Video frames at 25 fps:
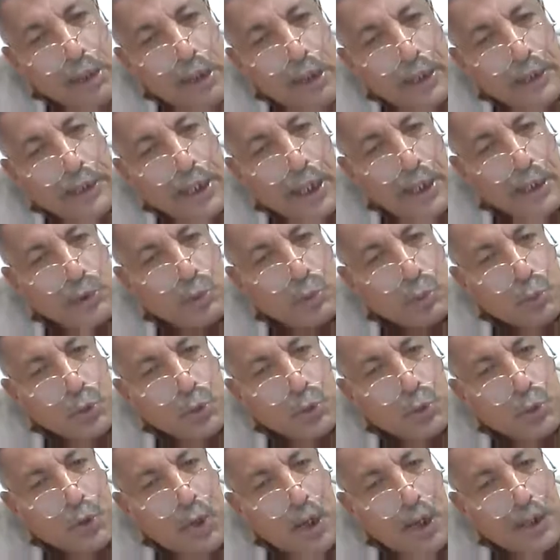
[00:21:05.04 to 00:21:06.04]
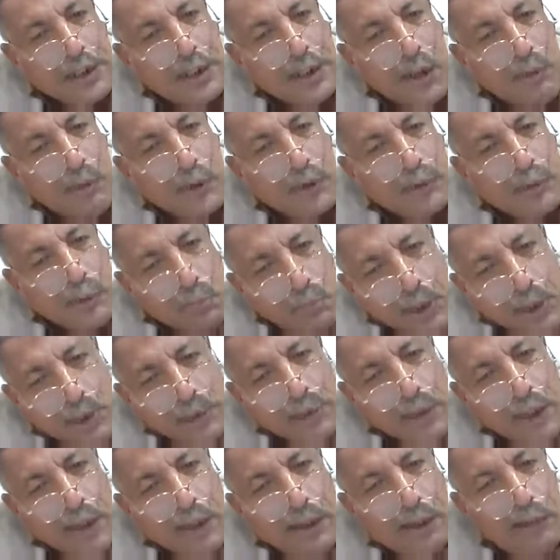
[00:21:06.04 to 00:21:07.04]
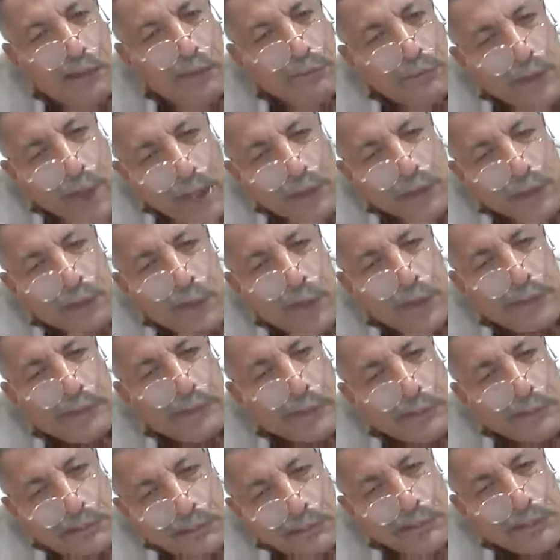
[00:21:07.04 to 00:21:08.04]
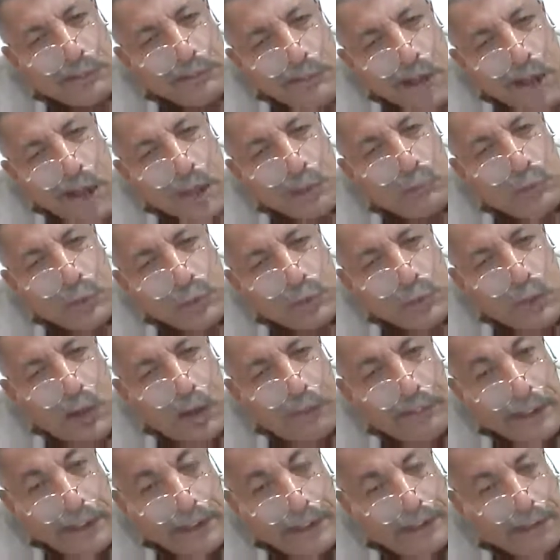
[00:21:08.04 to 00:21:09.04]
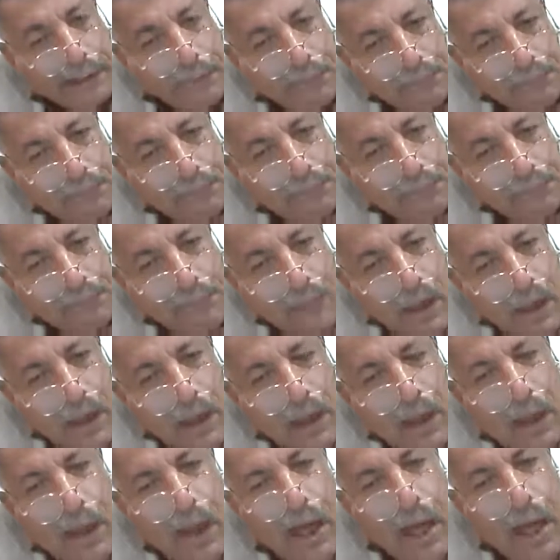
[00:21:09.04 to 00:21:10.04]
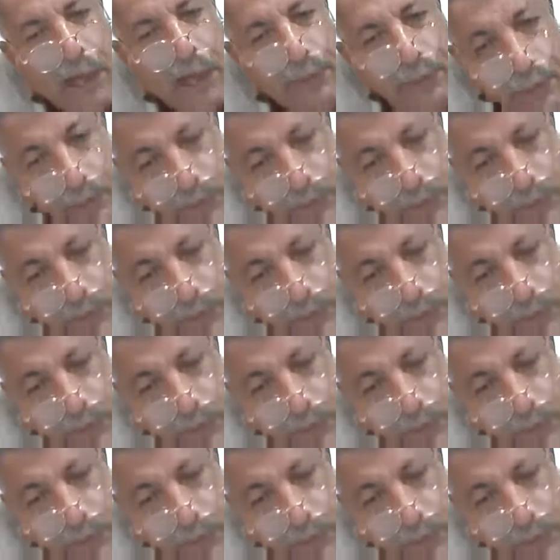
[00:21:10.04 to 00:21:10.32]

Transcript: against which you are going to measure, evaluate, and describe what you are reading. And